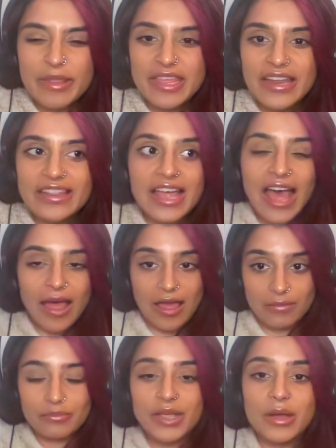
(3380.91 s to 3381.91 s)
but then
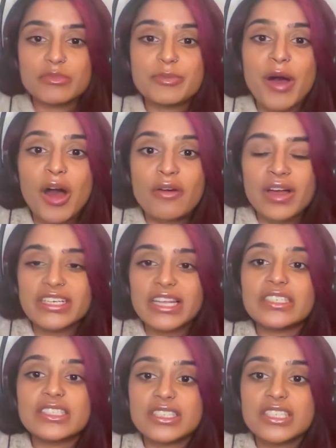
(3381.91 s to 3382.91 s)
that becomes part of
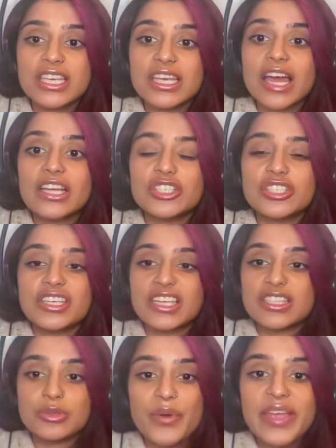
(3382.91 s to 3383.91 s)
identity and just
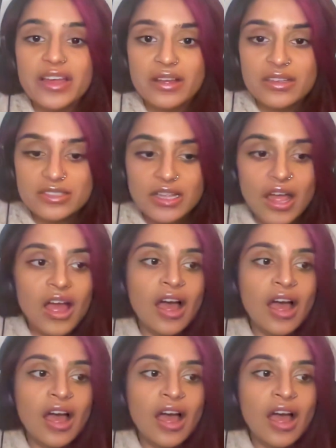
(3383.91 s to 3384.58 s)
eats away at us.